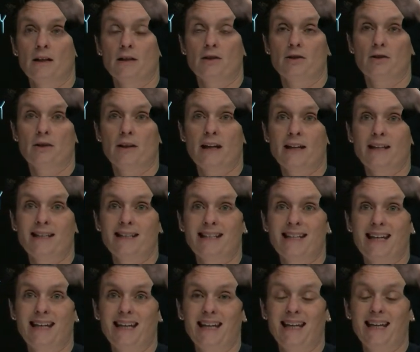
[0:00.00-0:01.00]
So that's
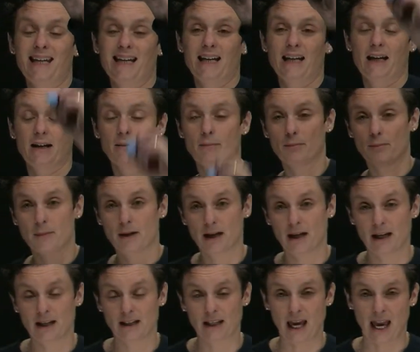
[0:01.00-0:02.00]

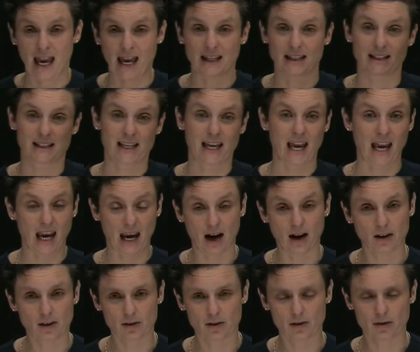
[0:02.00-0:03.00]
enhanced
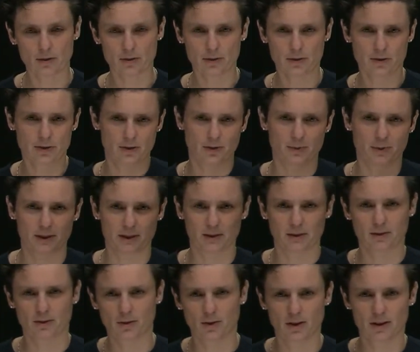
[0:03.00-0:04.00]
hair growth, so when
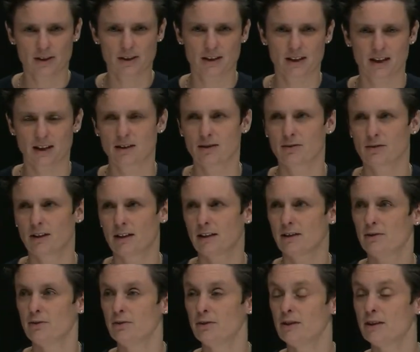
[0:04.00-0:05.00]
girls start to look
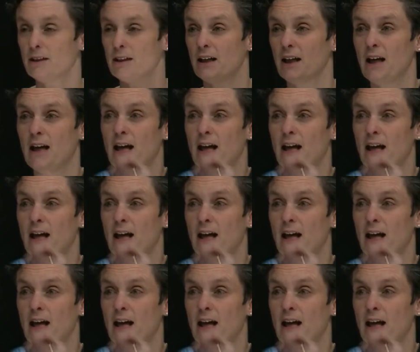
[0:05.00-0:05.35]
like dudes.